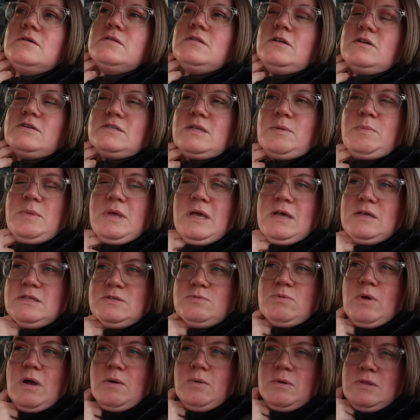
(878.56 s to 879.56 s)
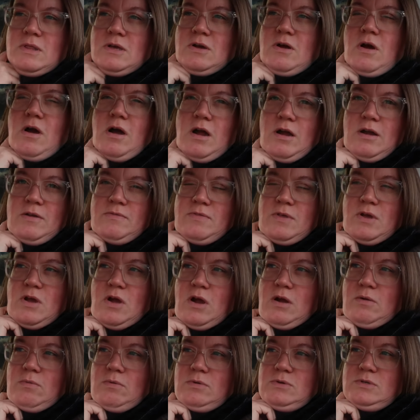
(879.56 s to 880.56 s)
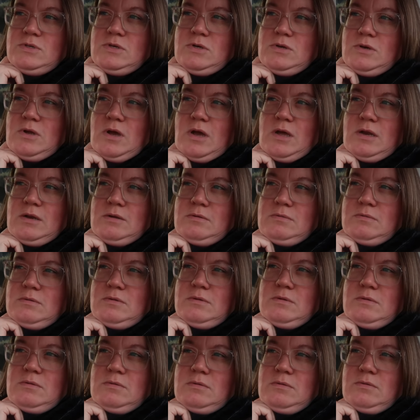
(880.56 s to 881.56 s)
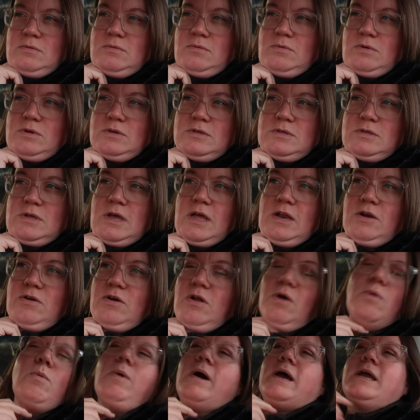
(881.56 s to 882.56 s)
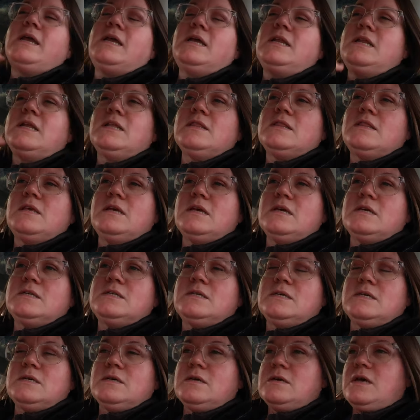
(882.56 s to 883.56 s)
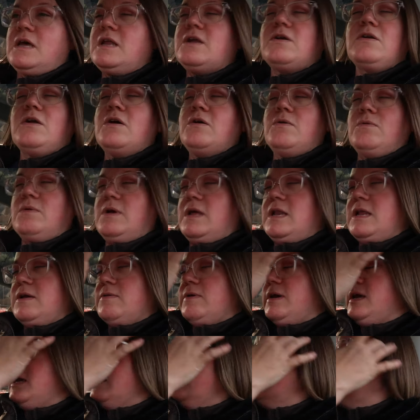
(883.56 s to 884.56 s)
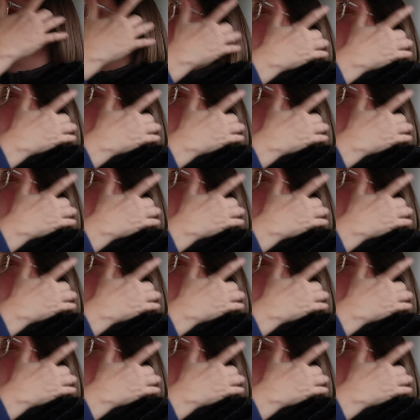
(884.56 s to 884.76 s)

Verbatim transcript: there's something else wrong with the car if the car won't turn on. Or I don't know why he didn't think to, I don't know, anyway.